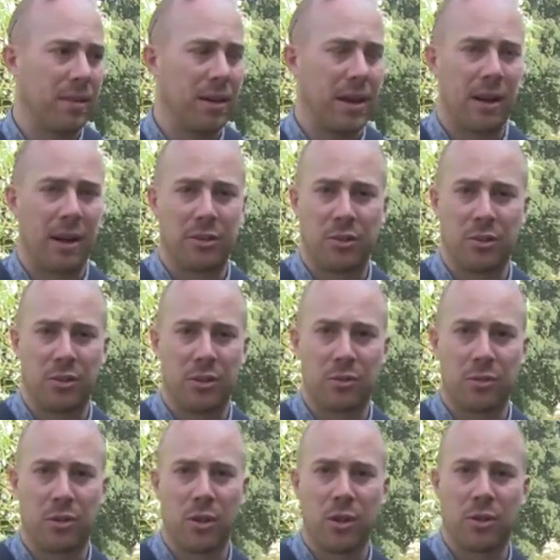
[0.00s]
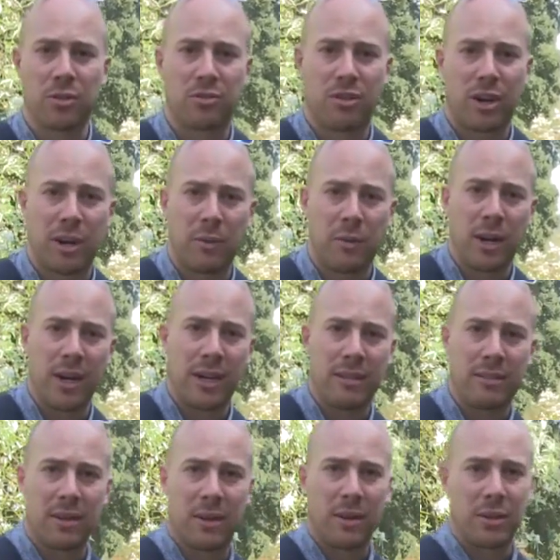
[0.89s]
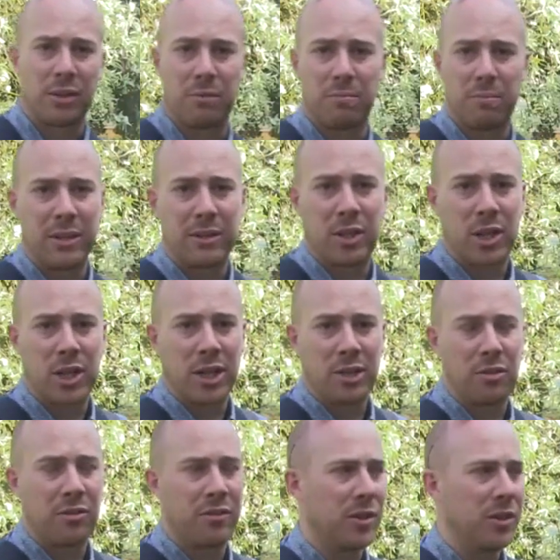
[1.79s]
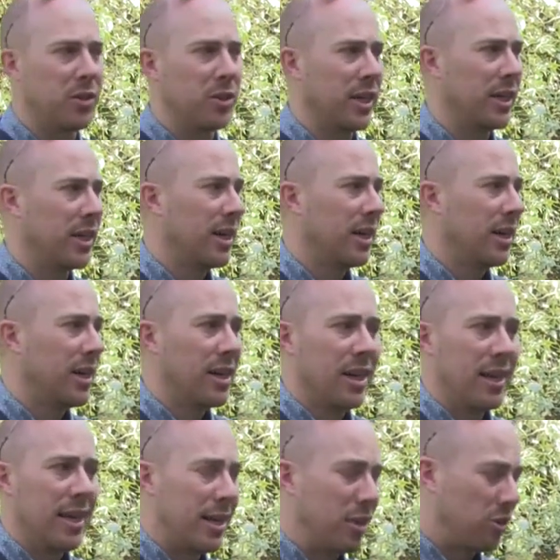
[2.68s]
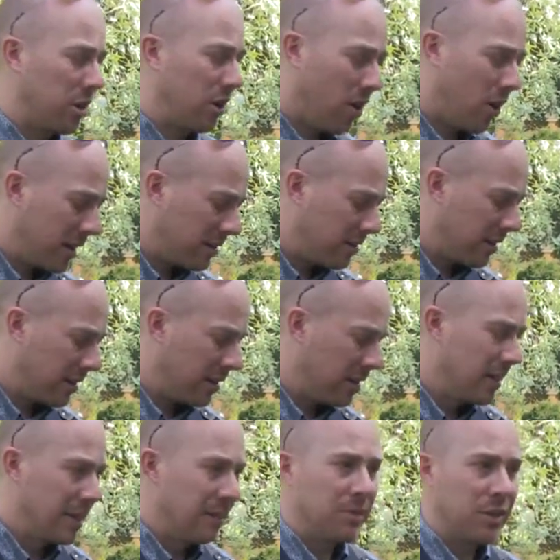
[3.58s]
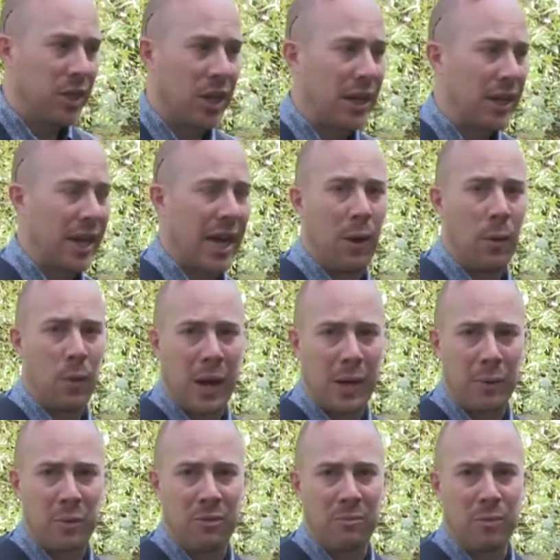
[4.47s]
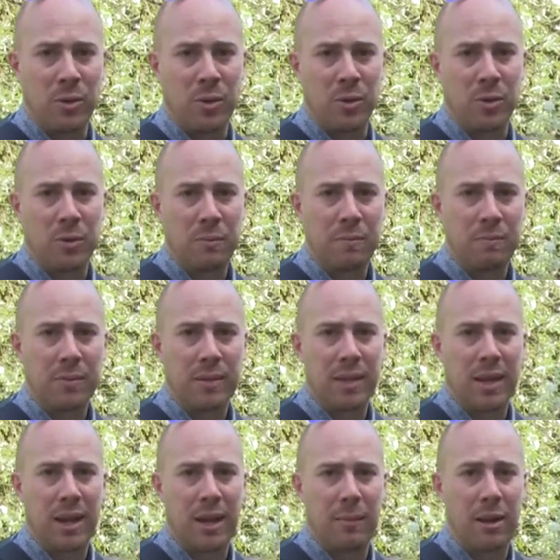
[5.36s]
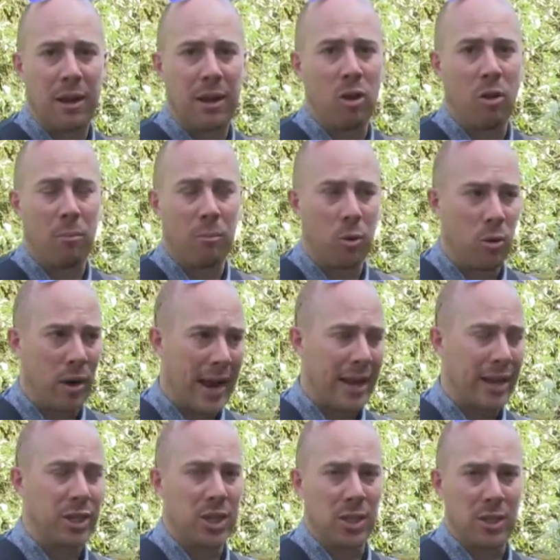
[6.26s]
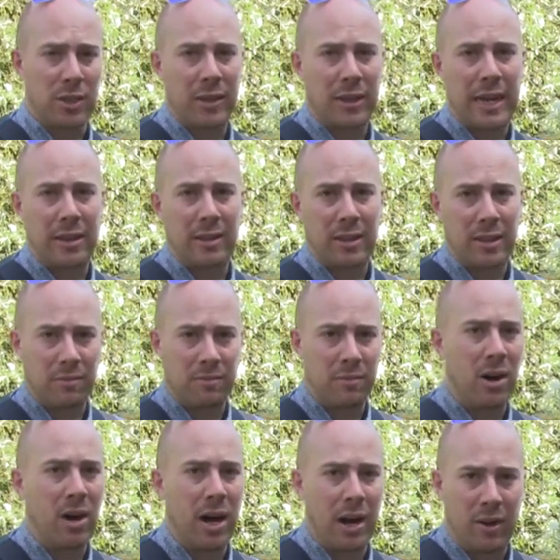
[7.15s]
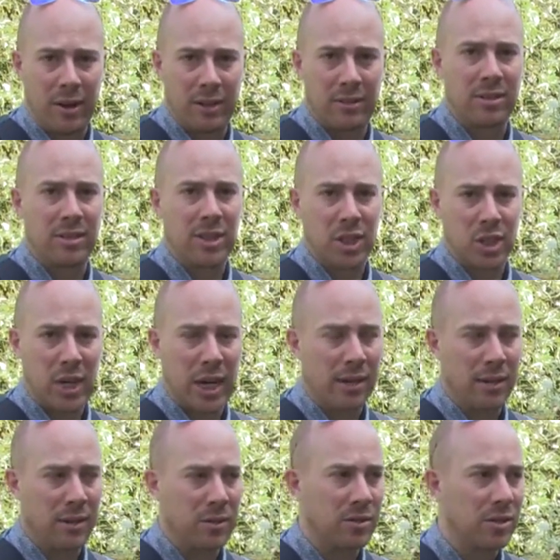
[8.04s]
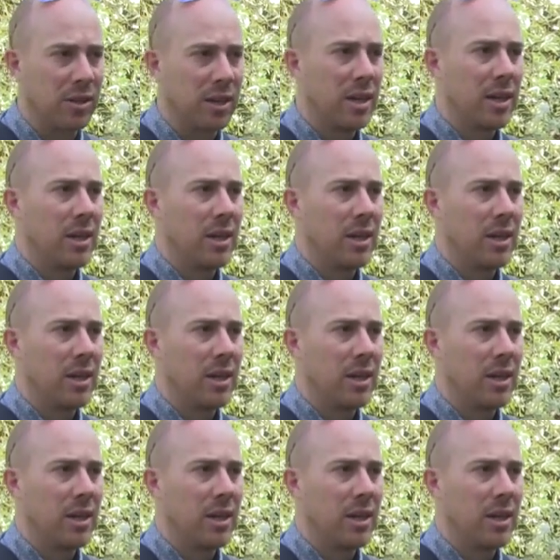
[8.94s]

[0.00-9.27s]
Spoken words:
I was hooked straight away, so I just made the change to Fuji. They're just lighter, you can get away with more, and there's a lot more latitude in the highlights and the shadows.